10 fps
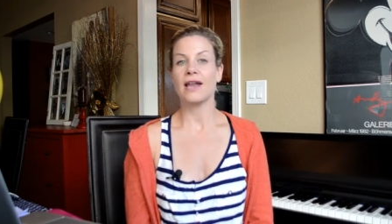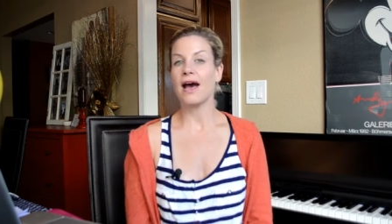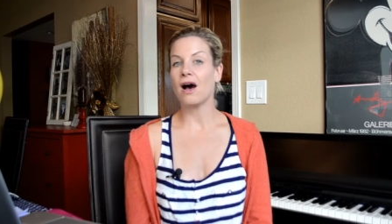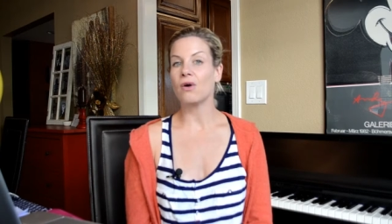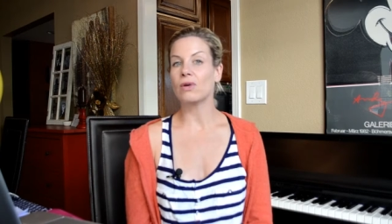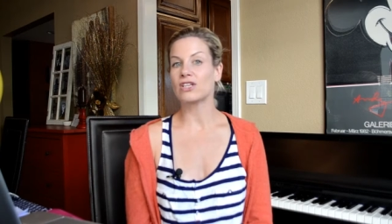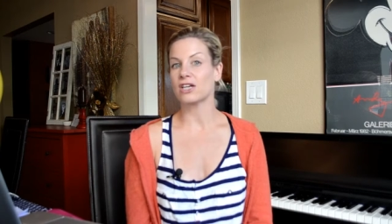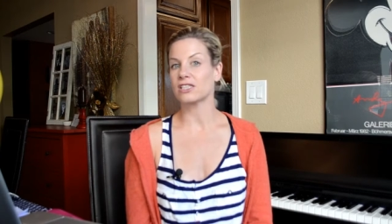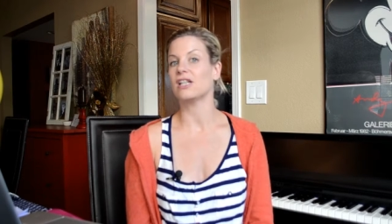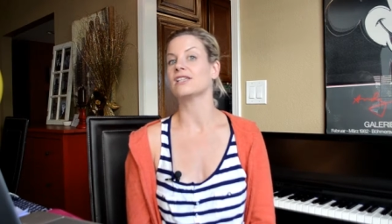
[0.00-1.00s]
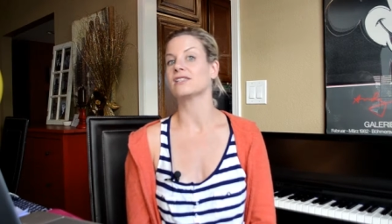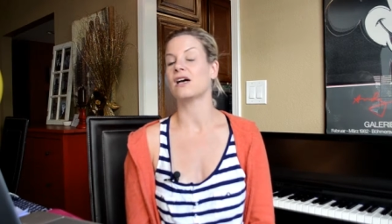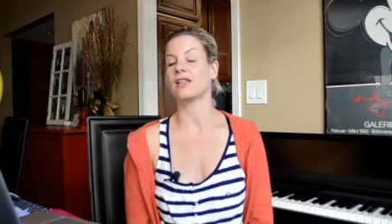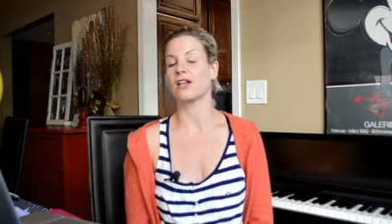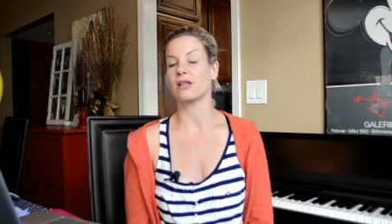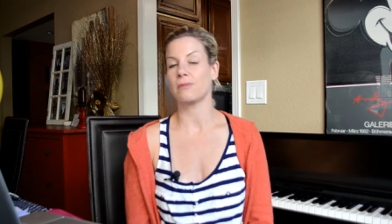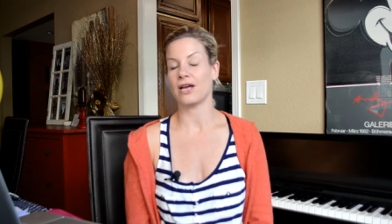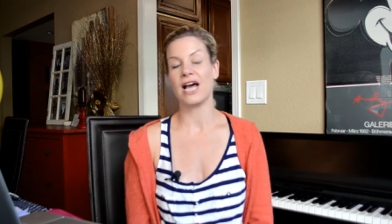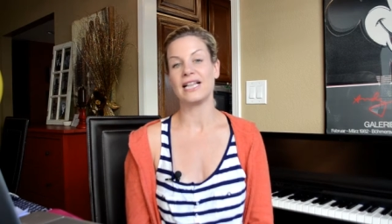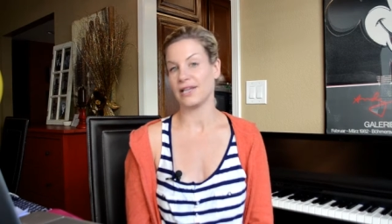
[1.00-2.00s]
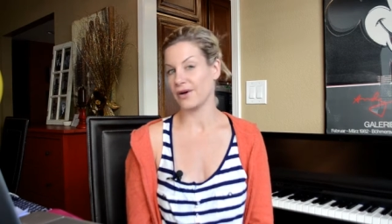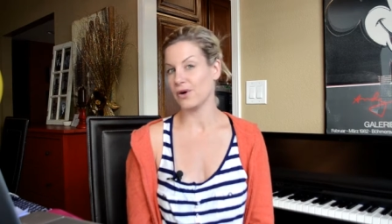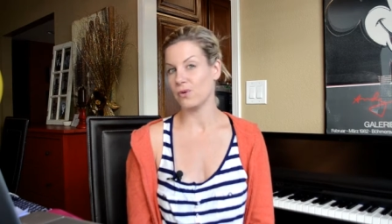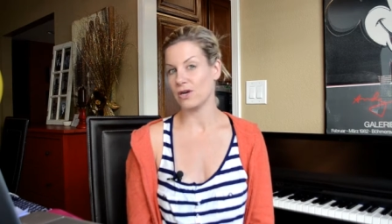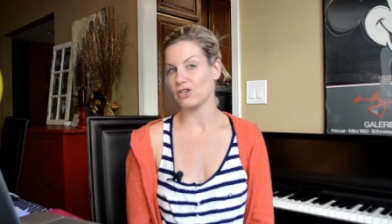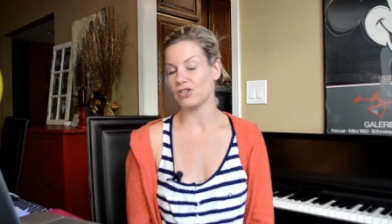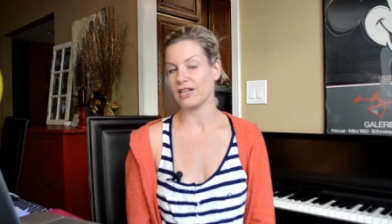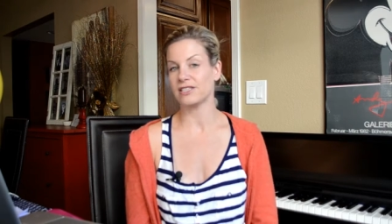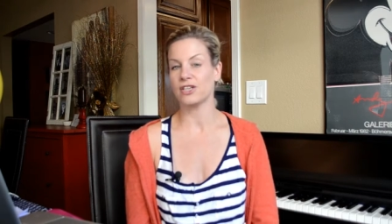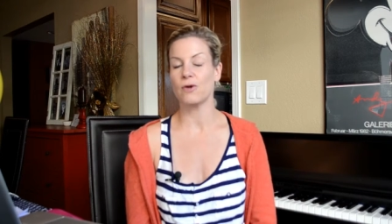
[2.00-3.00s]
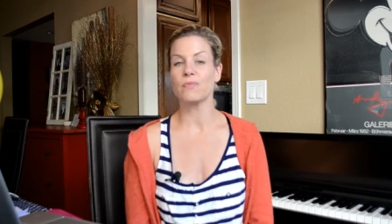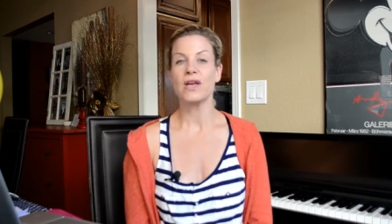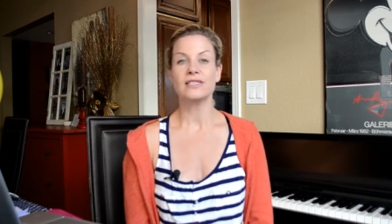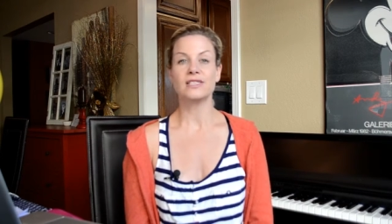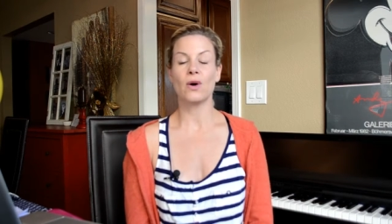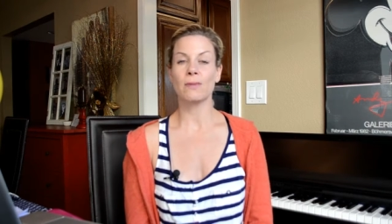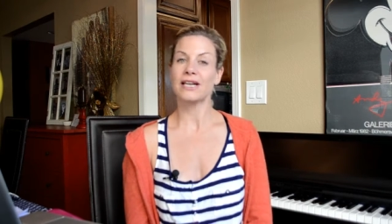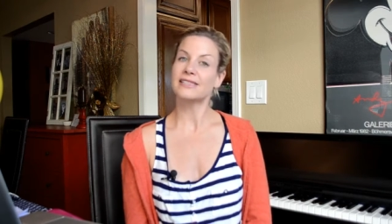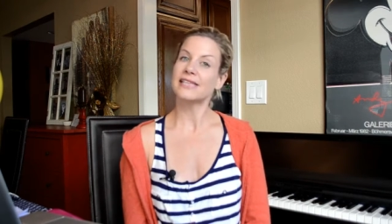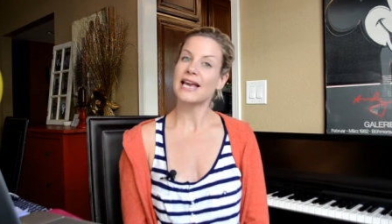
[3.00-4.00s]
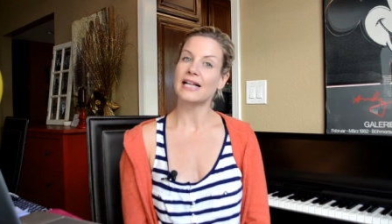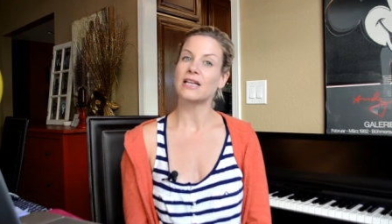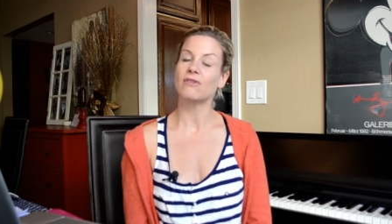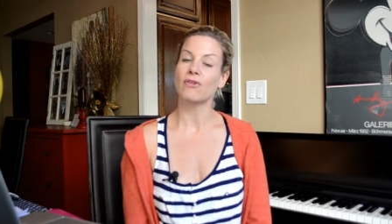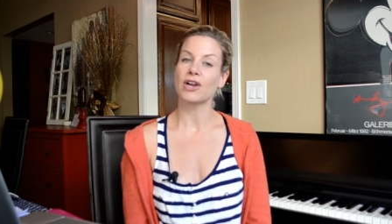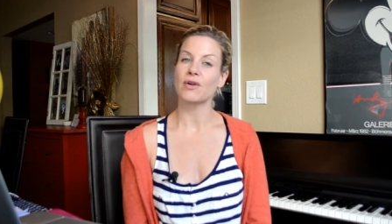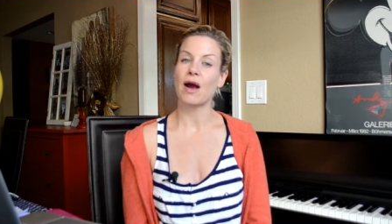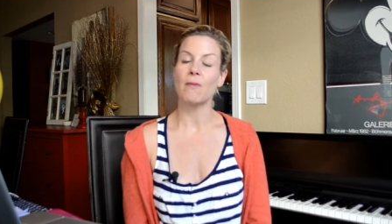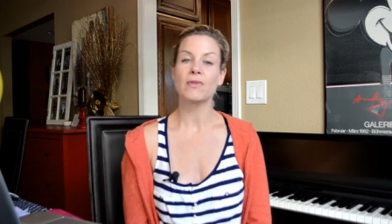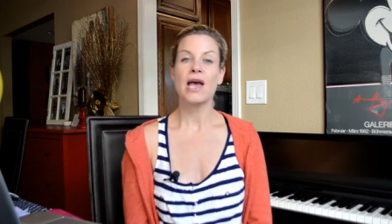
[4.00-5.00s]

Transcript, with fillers: now we talked a little about hello when you do that too. So I'm going to say hello for you now.